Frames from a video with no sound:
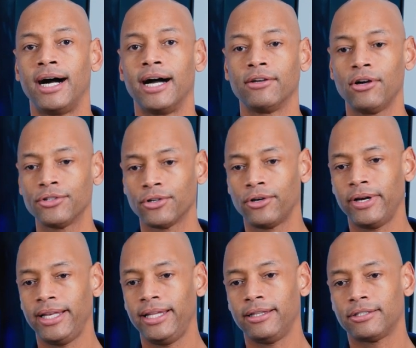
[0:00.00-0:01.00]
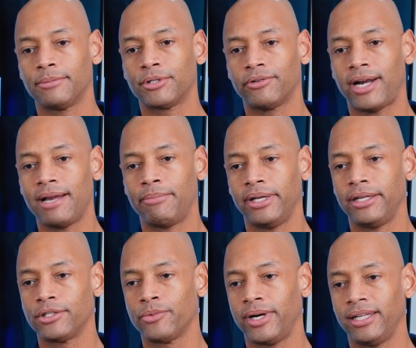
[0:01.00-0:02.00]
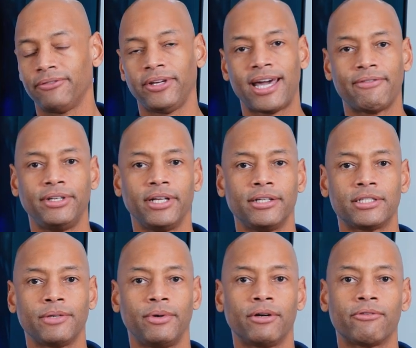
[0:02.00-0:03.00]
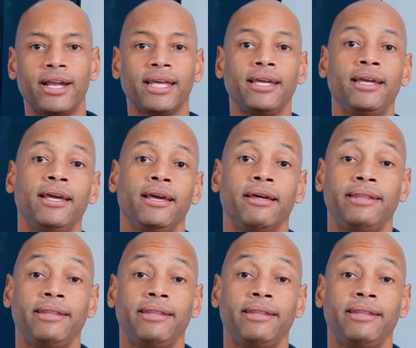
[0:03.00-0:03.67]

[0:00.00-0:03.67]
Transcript: And also go ahead and hit the subscribe button as well if you haven't done so already.